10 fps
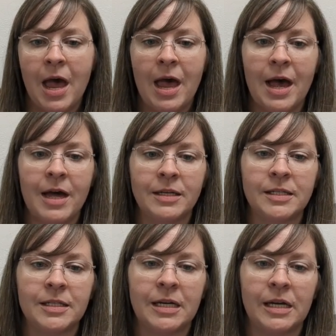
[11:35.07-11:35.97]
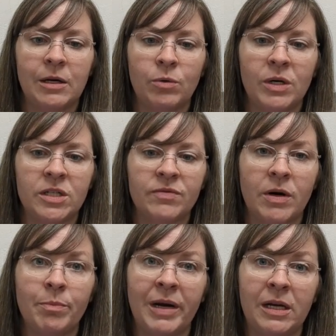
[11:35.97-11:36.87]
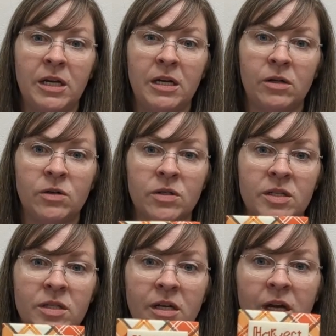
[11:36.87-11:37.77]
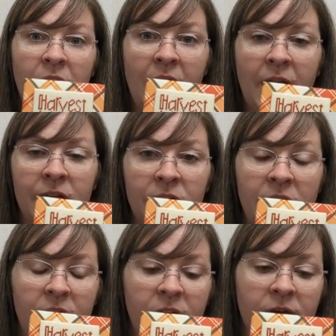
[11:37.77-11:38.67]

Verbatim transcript: And it was from Pine Needles, uh,